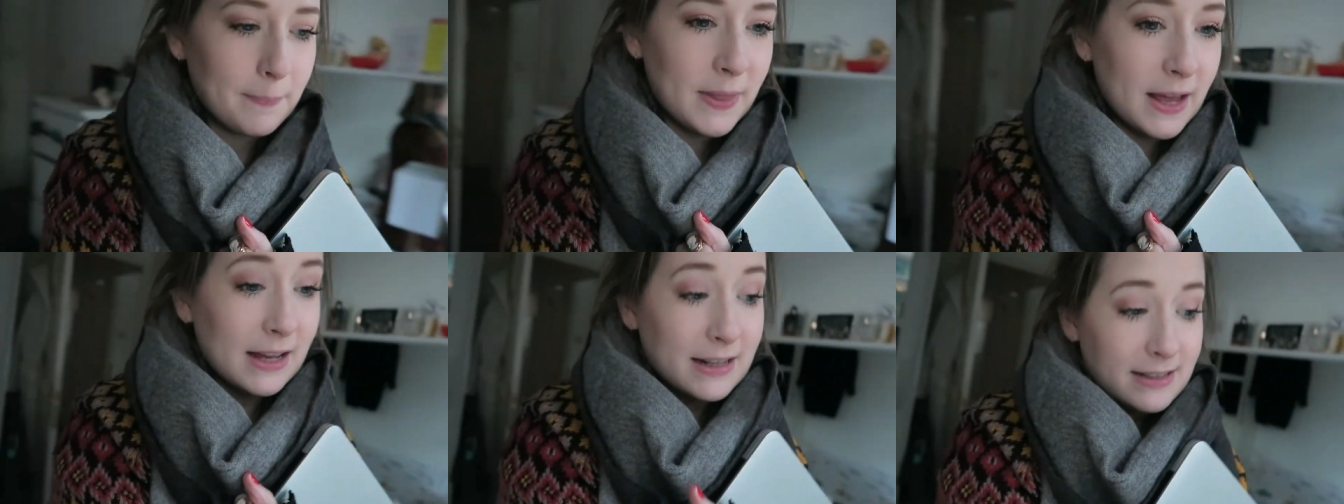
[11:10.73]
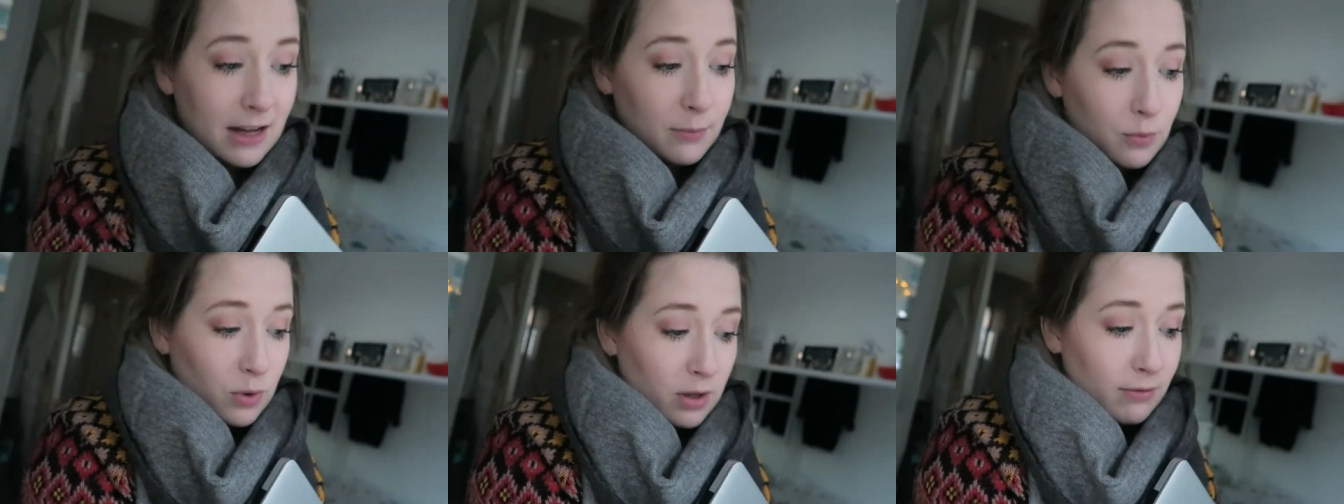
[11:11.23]
They're going to set
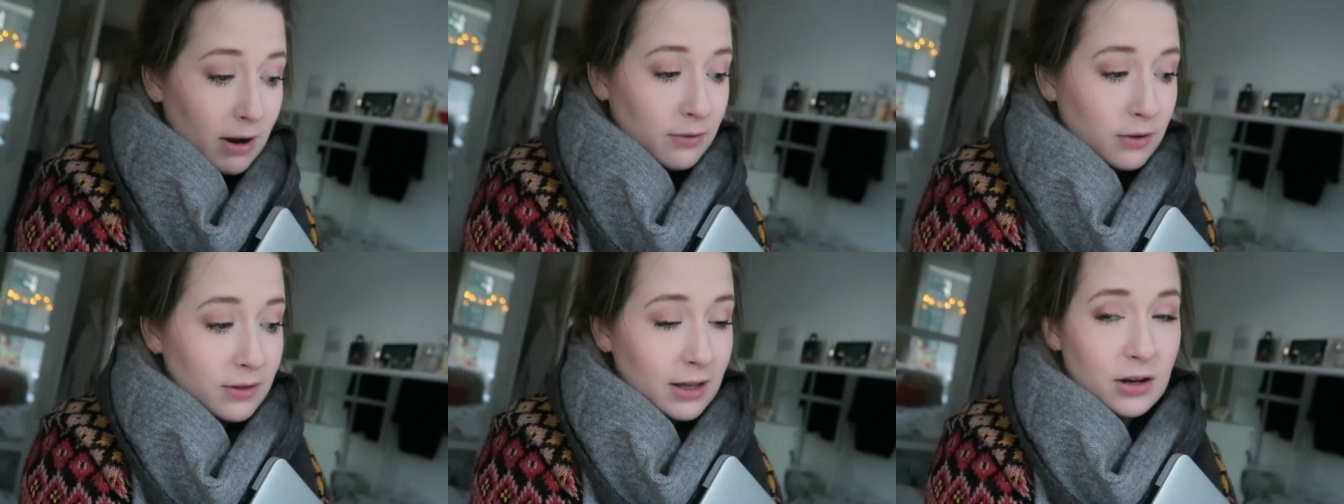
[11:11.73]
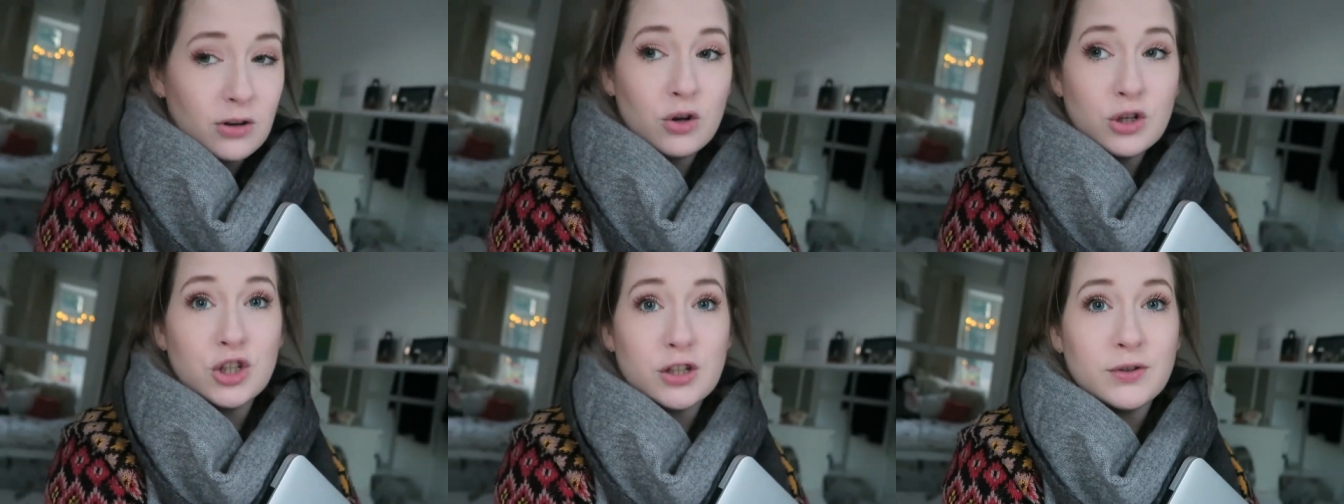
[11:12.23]
up all year round though. They are
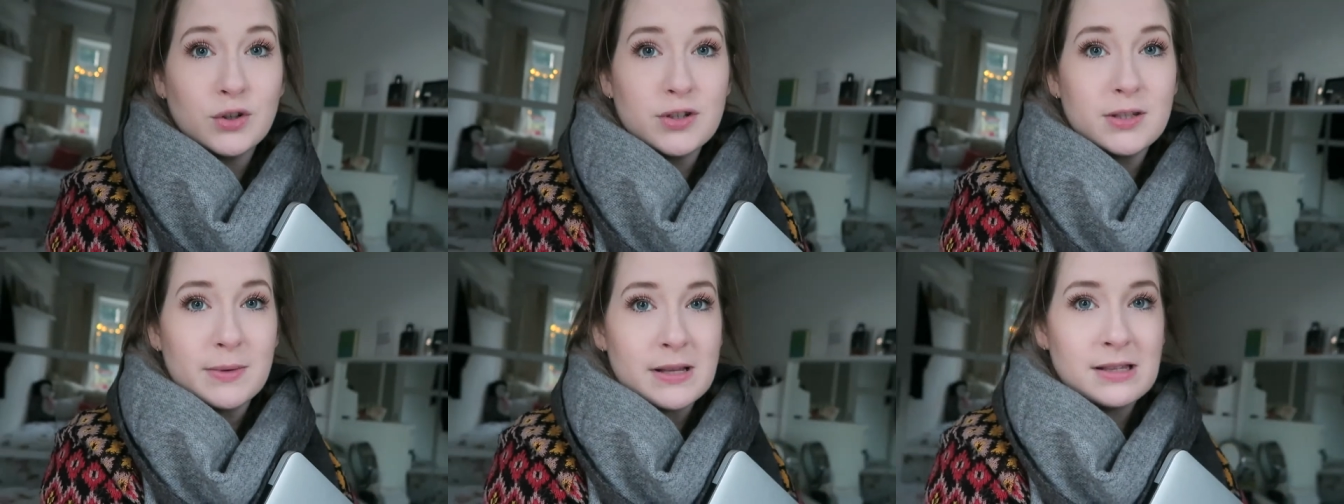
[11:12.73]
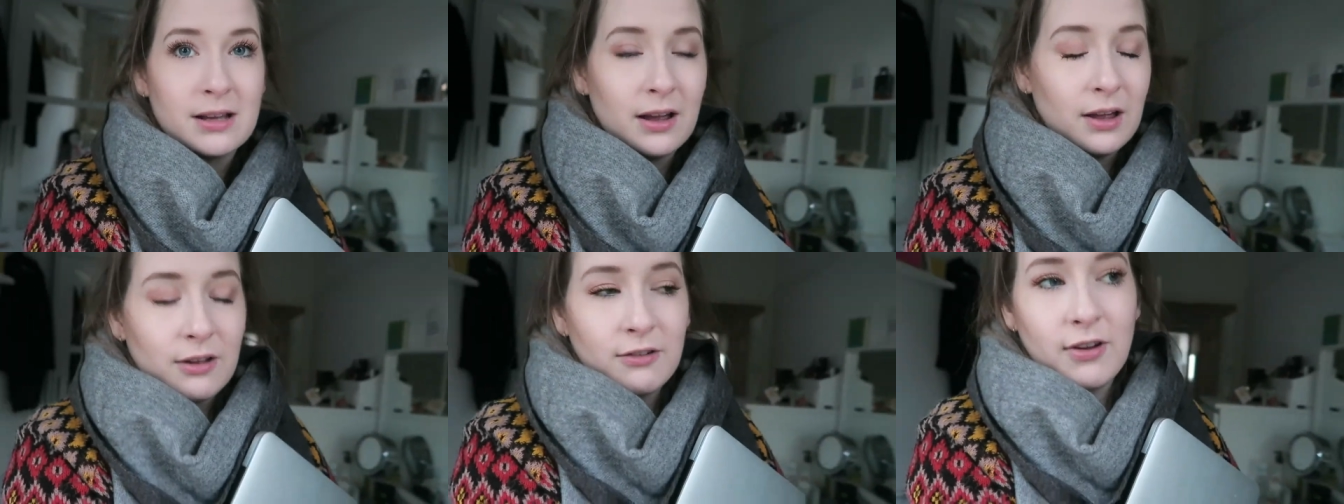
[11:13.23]
not just for Christmas.
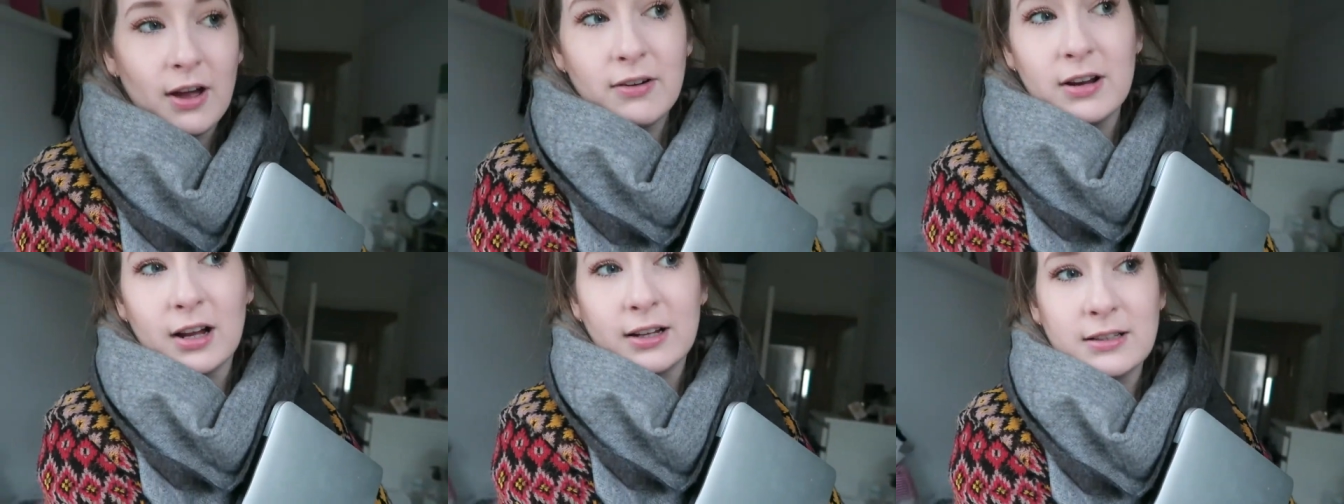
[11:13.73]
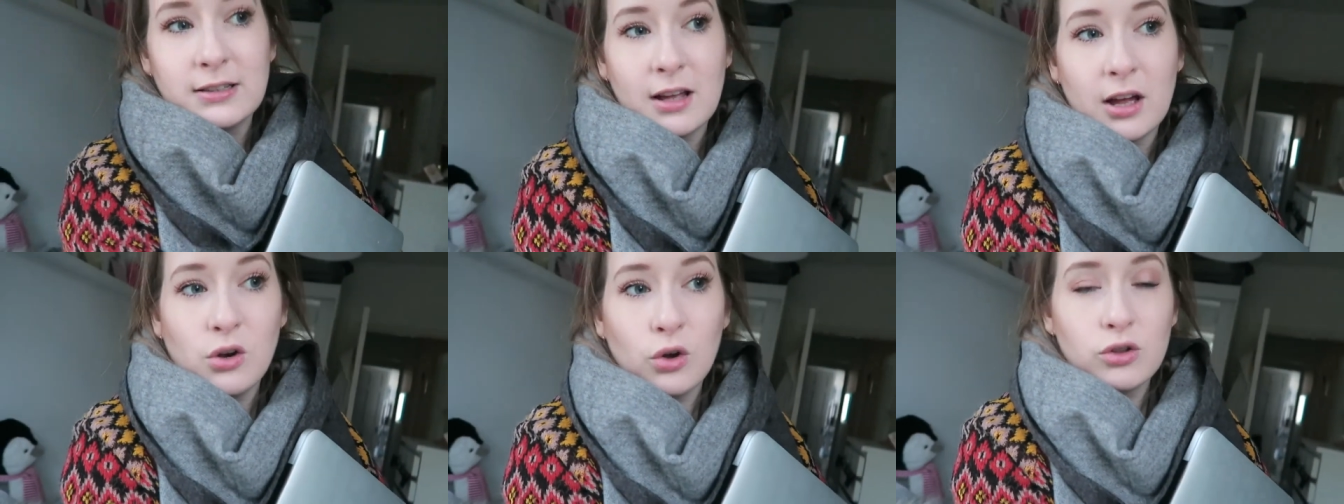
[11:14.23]
Fairy lights
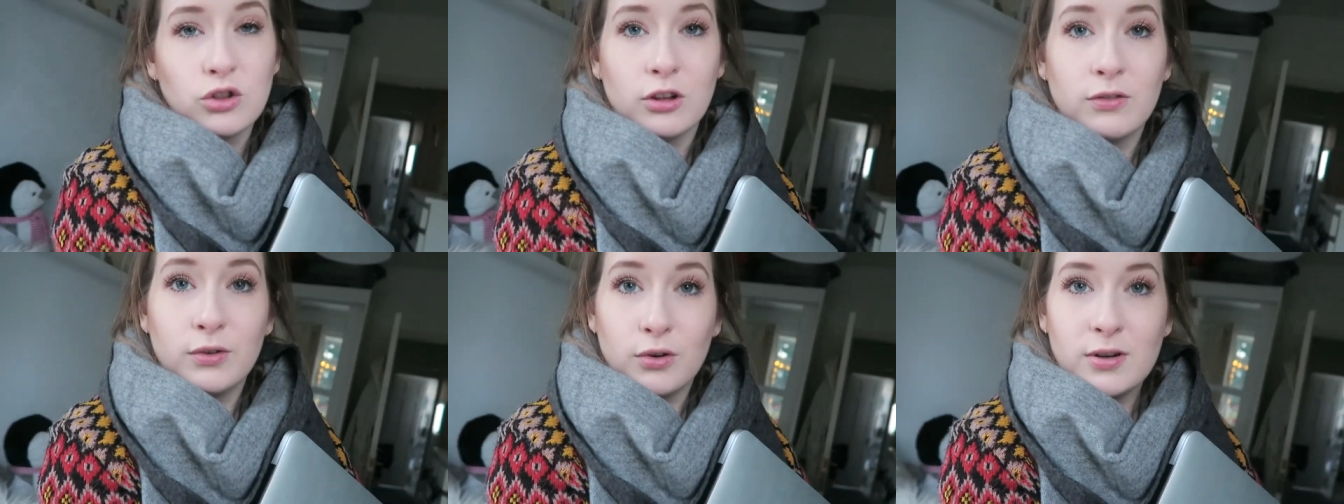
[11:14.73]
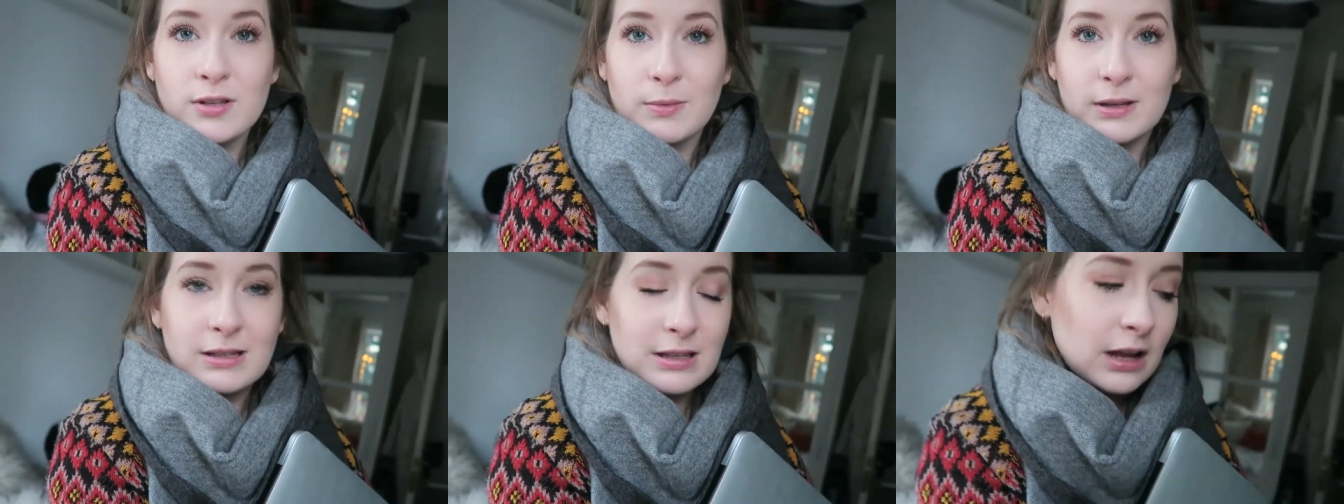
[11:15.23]
are not just for
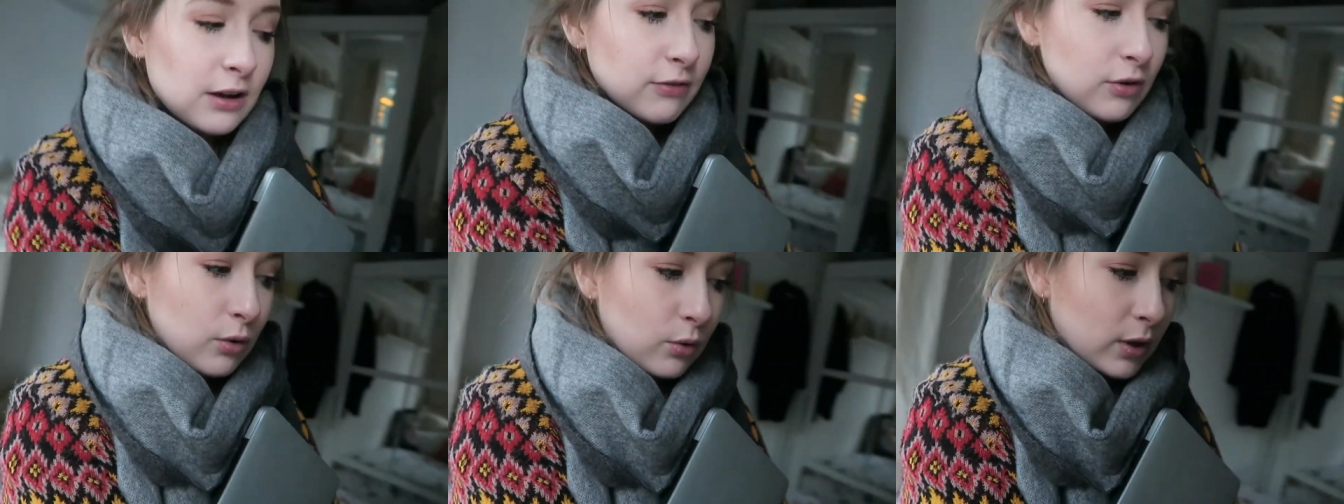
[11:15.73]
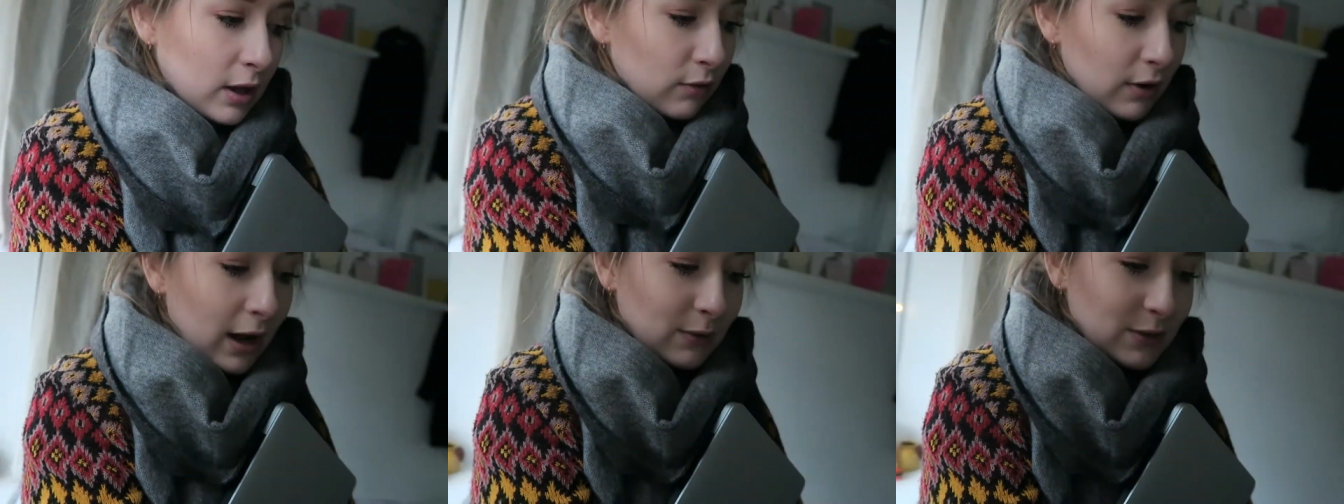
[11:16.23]
Christmas. They are for all
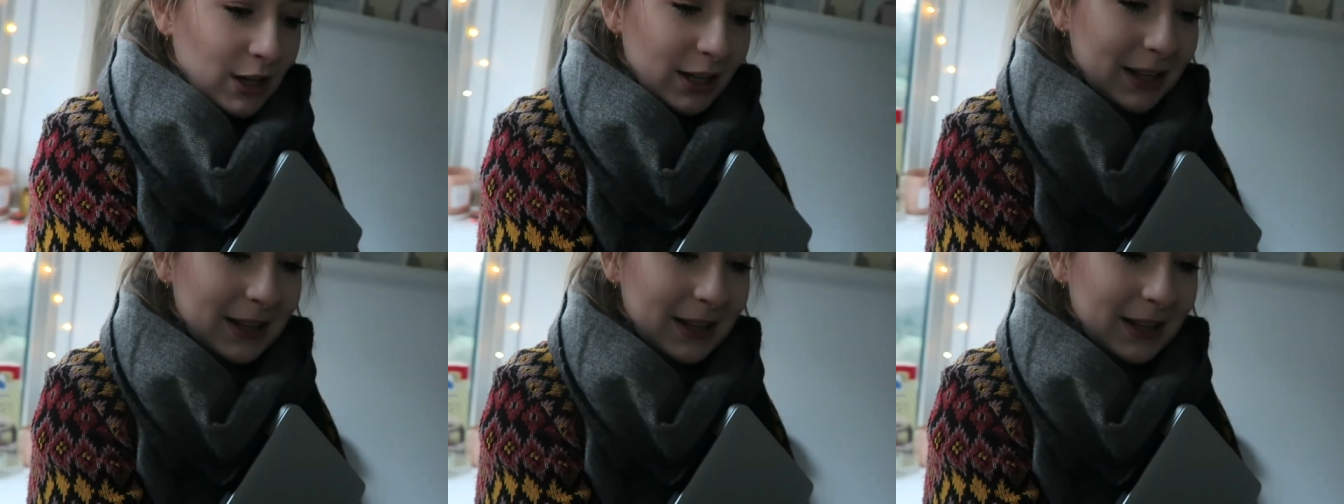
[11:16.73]
year round.